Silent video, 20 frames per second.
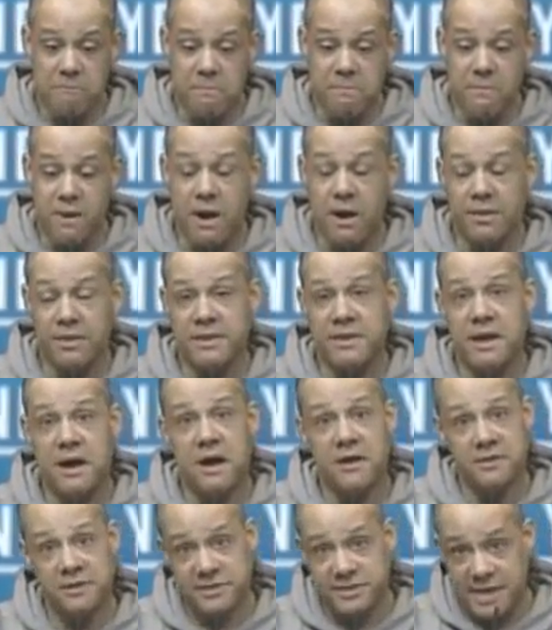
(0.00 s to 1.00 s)
On the
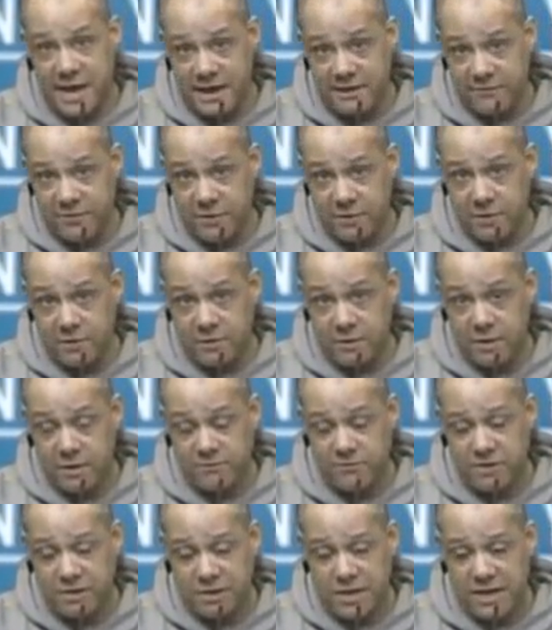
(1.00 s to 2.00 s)
other side of
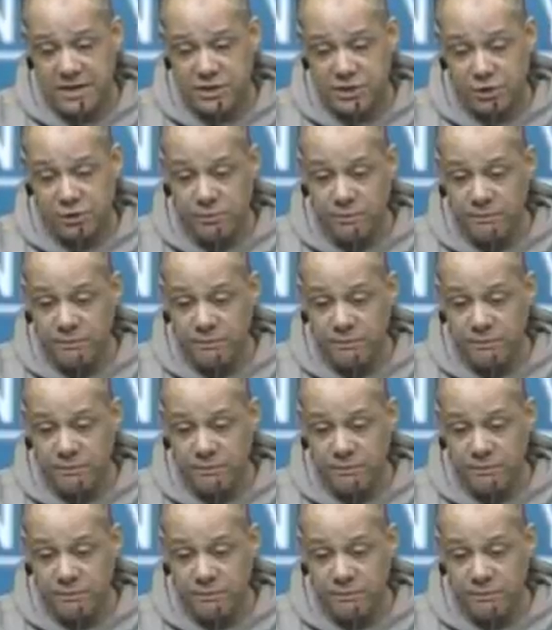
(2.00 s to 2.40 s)
the ledger,